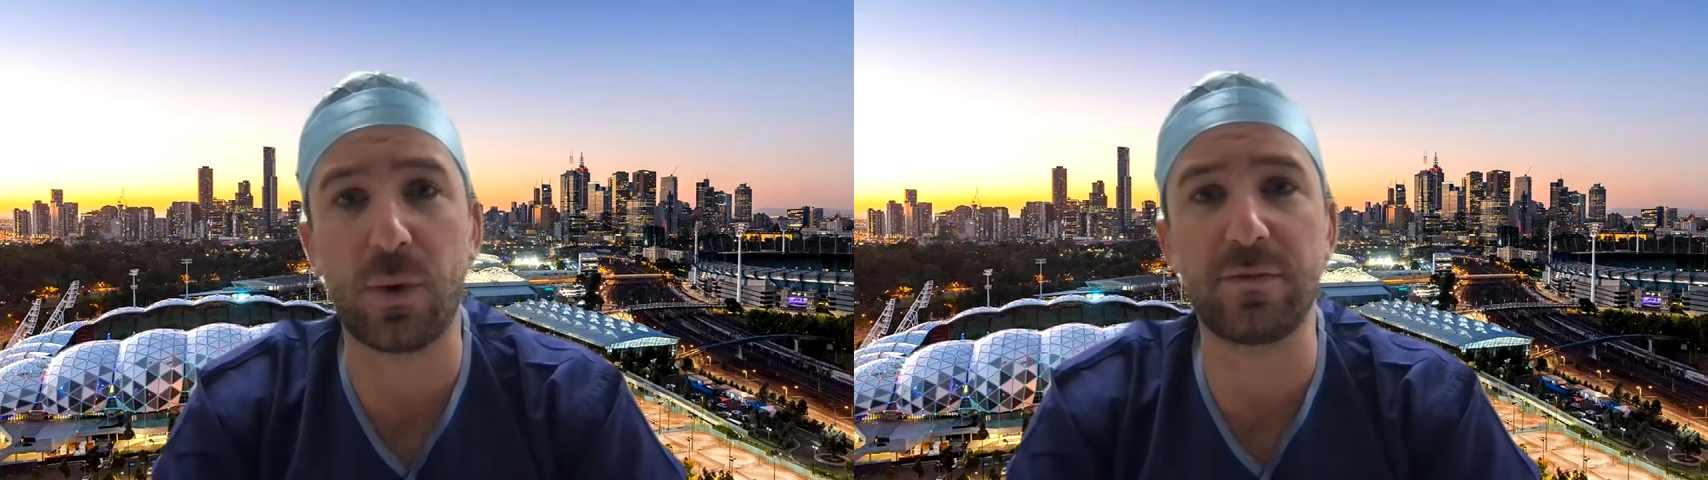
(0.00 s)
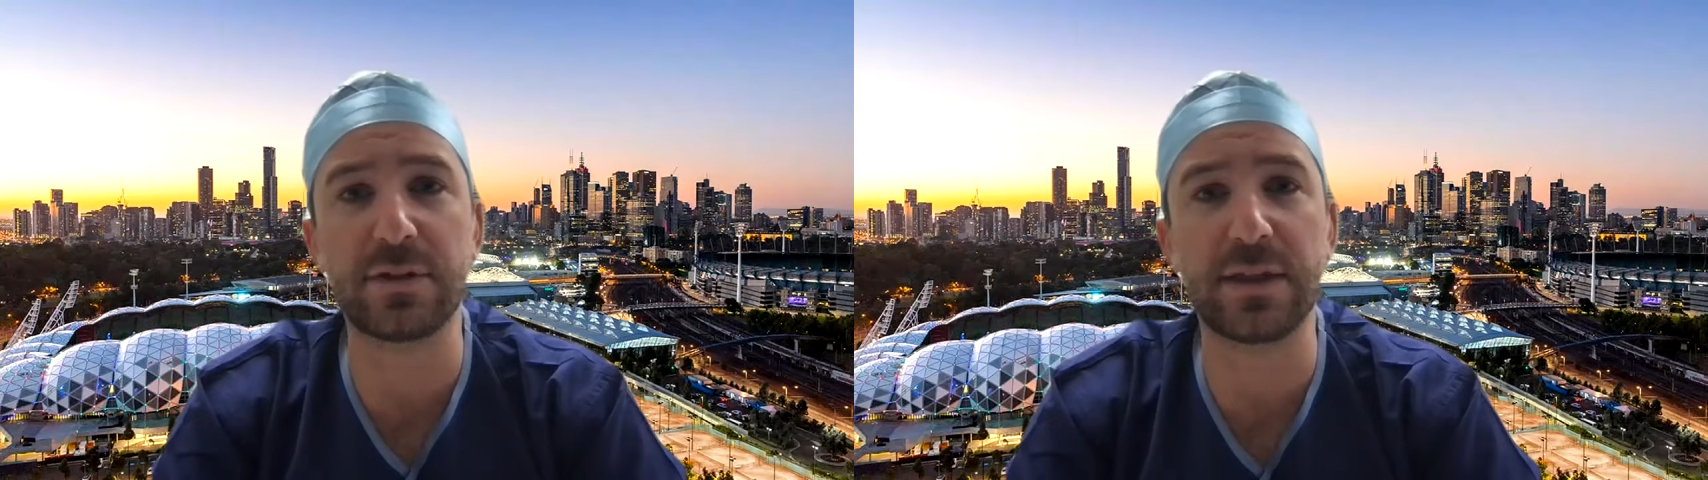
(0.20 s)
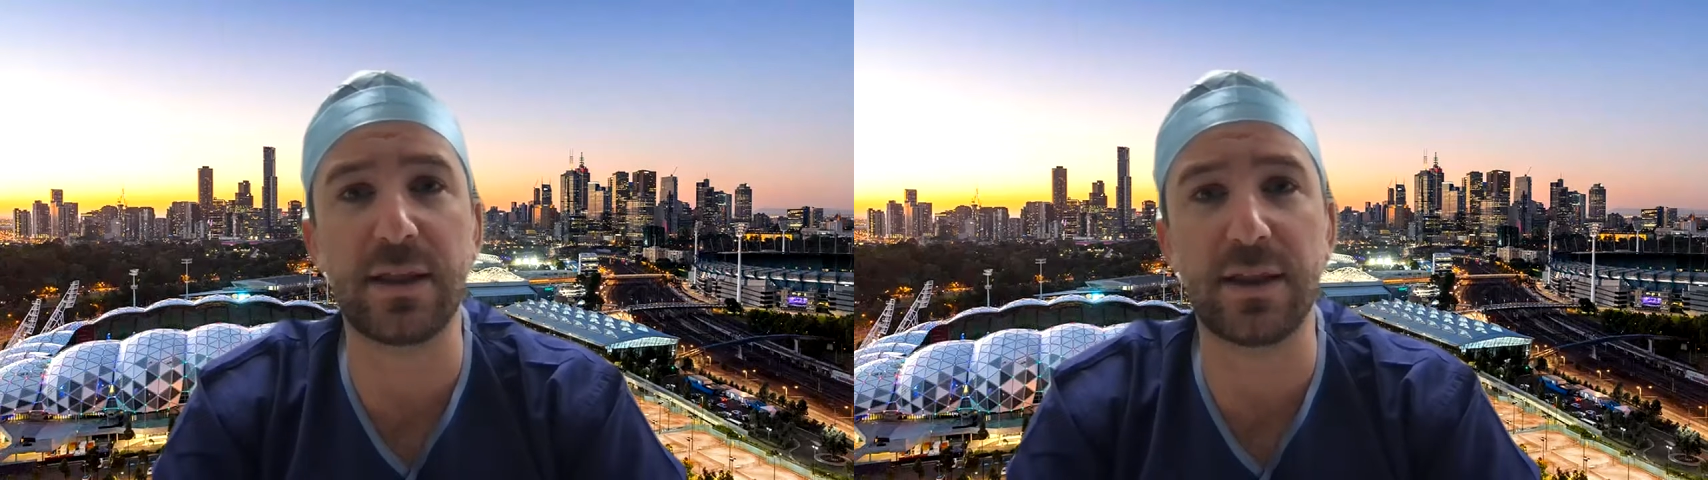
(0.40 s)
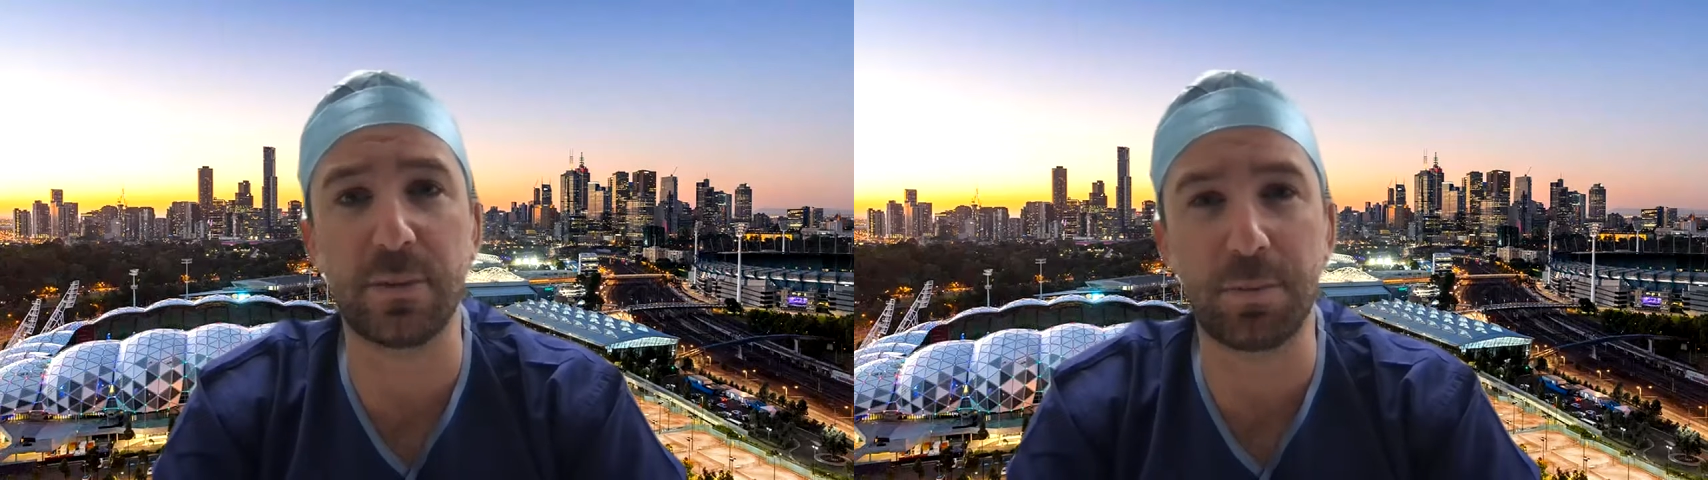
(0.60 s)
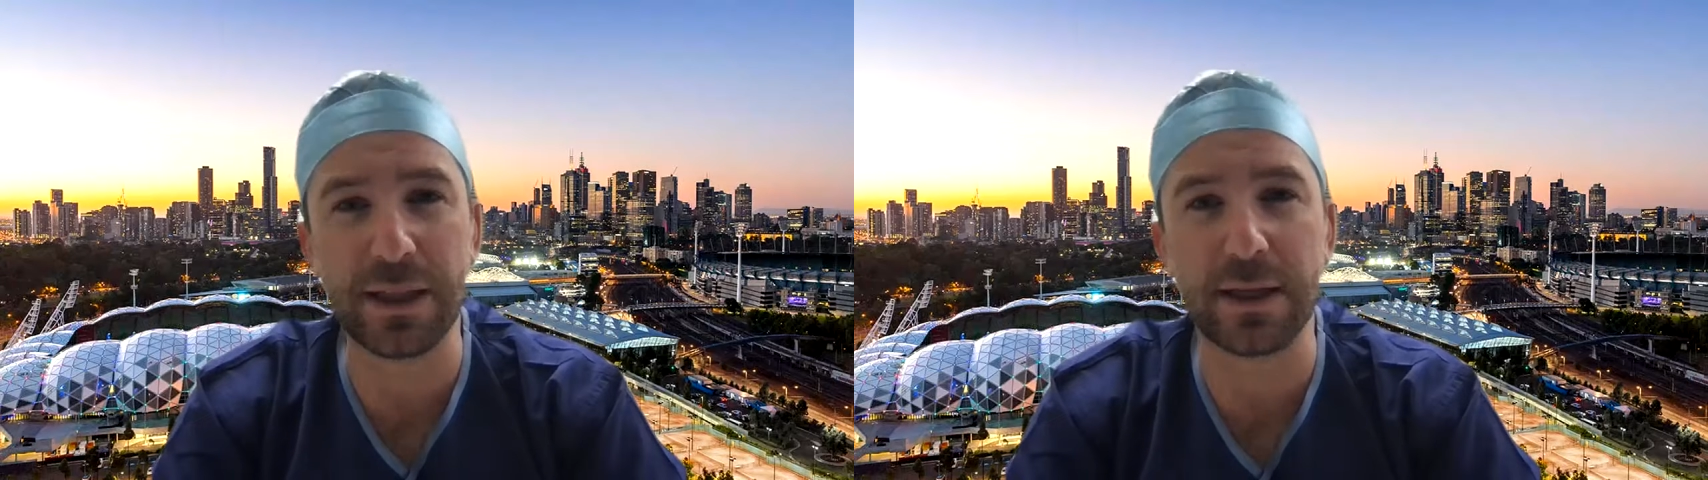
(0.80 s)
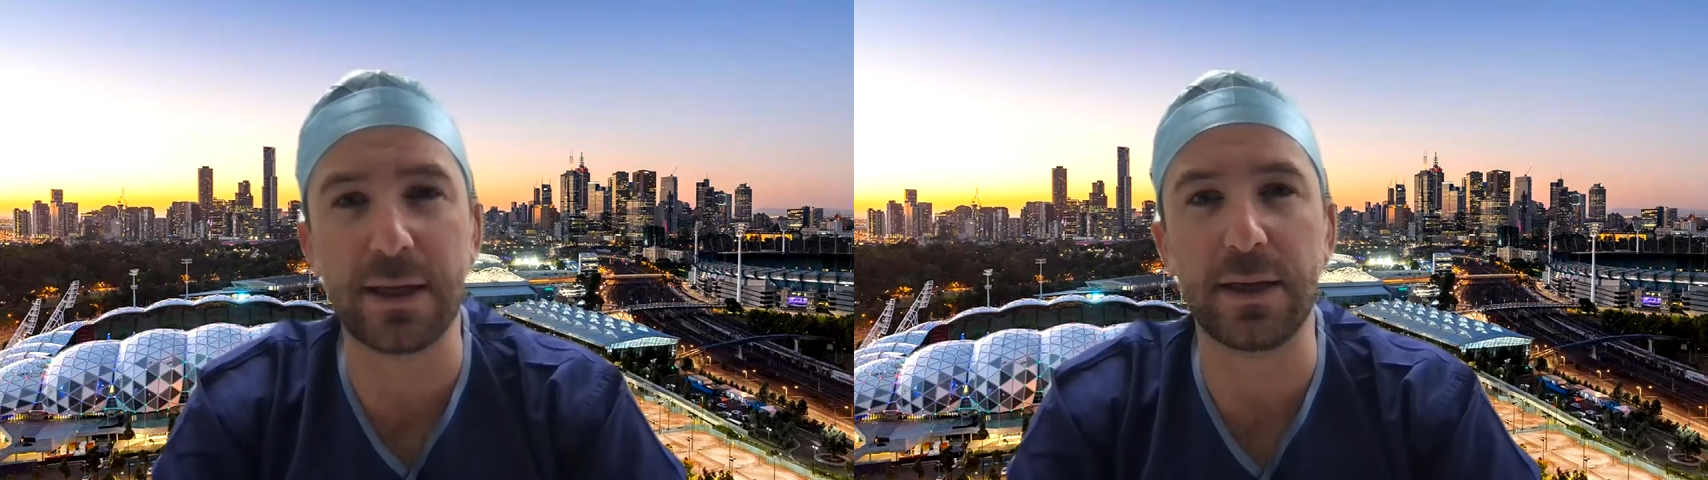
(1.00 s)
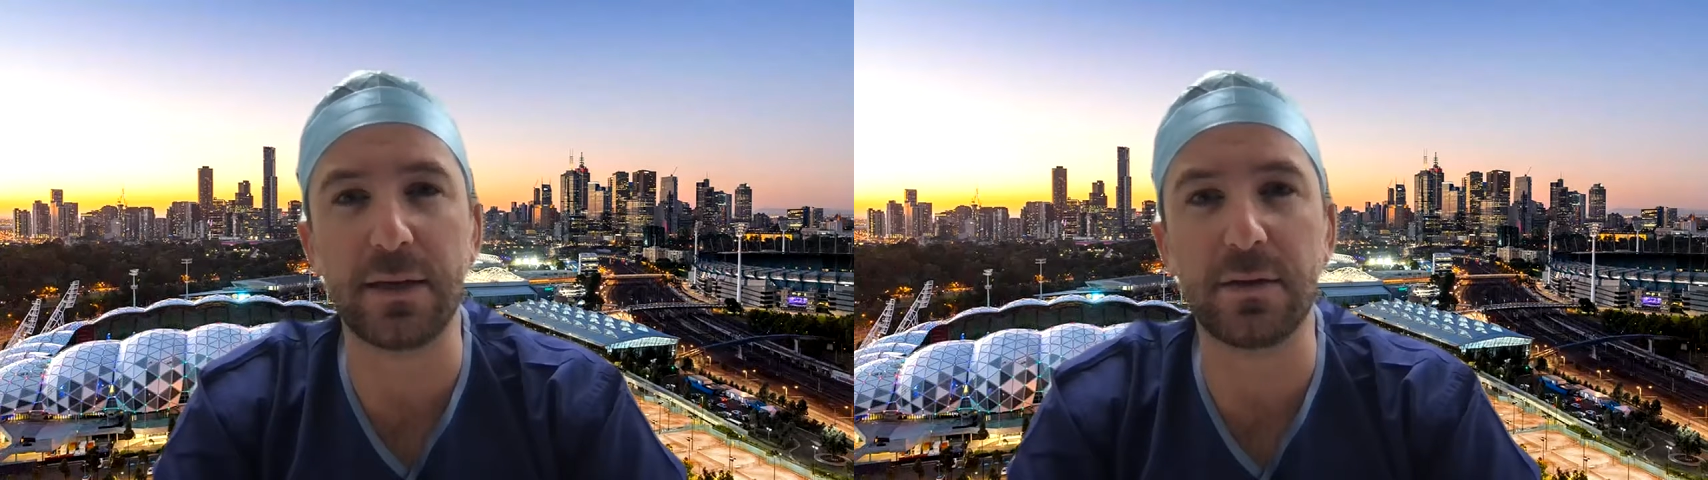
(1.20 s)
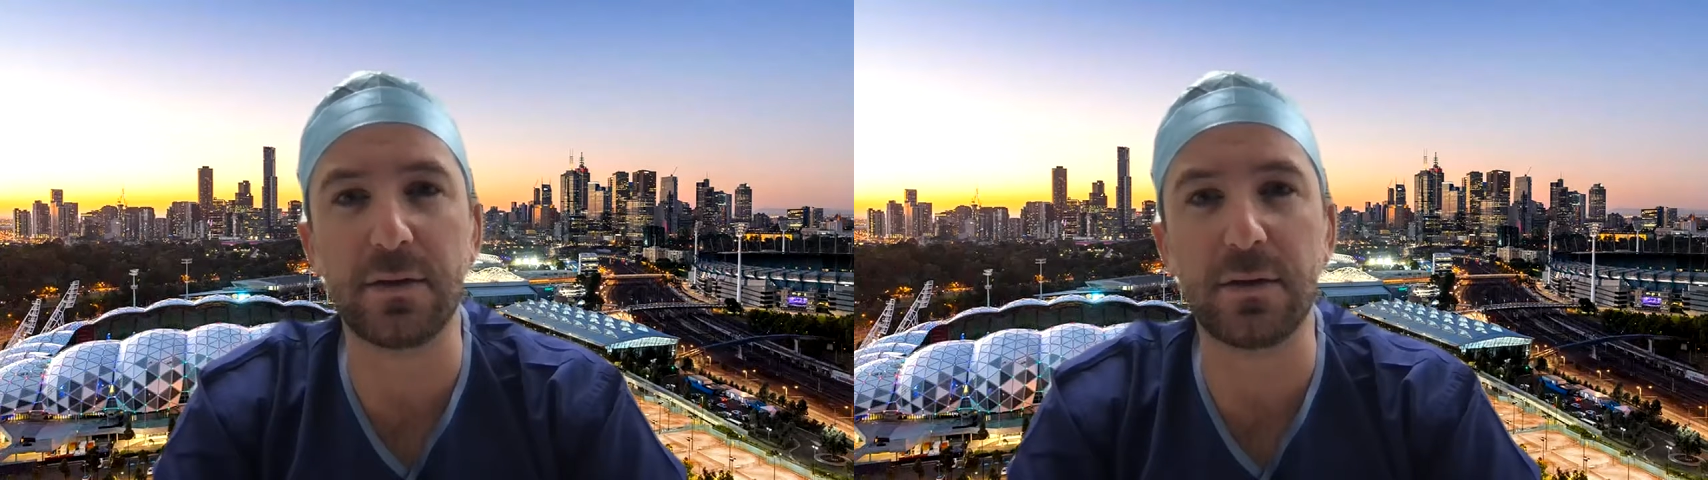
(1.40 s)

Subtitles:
obviously the ability